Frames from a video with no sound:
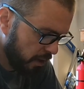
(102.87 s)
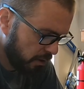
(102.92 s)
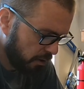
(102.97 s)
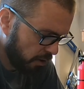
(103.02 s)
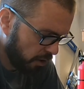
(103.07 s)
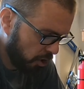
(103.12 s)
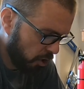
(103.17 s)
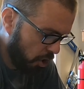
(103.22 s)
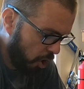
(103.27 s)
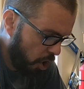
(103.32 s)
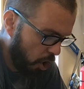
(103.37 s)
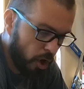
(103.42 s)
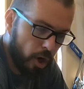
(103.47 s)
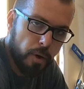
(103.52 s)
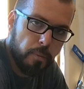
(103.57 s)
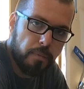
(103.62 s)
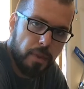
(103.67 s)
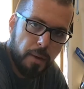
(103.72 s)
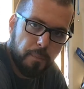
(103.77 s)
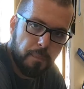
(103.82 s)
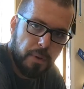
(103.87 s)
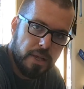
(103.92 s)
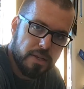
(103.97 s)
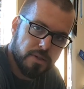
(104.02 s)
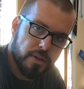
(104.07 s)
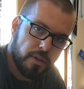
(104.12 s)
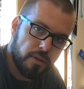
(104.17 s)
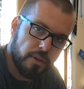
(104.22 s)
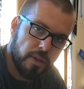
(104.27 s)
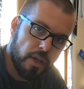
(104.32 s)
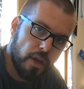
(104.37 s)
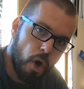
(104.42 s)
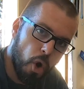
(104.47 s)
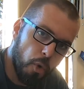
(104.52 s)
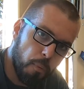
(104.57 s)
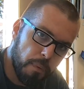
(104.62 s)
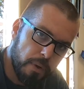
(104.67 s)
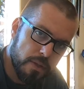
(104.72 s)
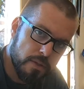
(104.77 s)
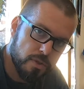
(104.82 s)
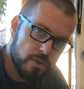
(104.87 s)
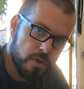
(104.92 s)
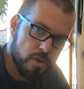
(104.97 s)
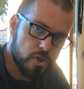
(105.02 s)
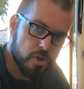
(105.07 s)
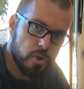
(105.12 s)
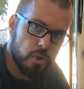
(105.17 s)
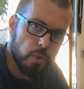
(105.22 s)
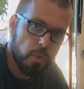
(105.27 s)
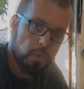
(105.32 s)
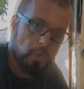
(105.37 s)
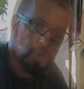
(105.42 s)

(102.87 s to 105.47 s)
the little arm that basically opens the chute.